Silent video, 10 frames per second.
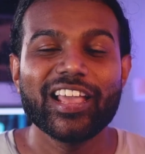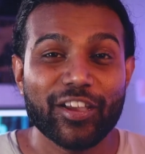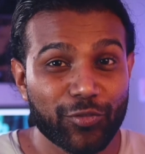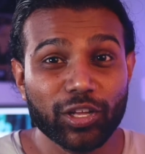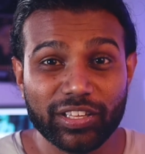
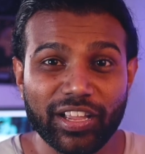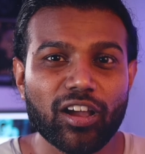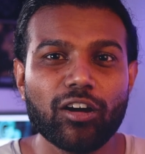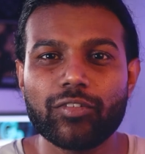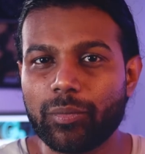If you are
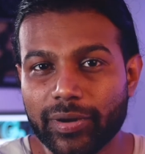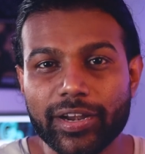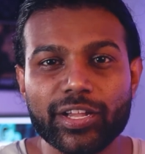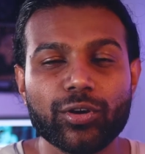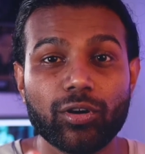thinking of
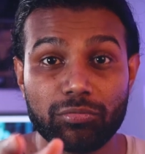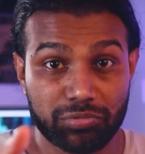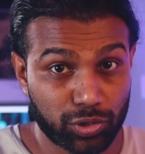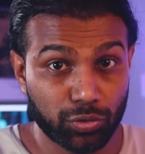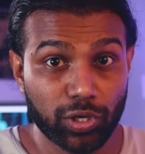upgrading your
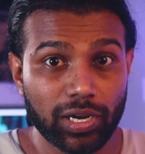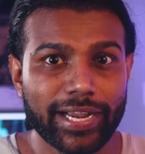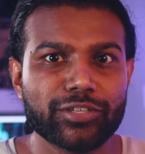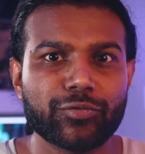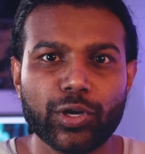studio
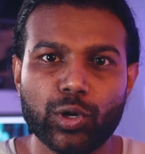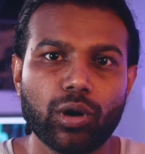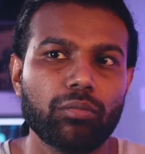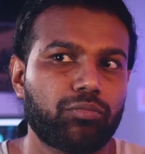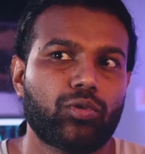lights for
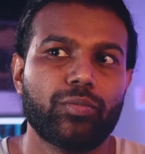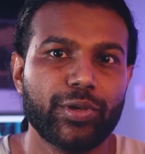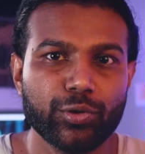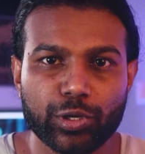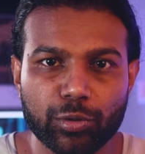your, could be
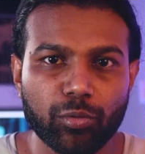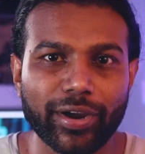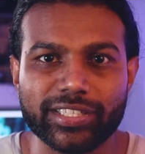YouTube or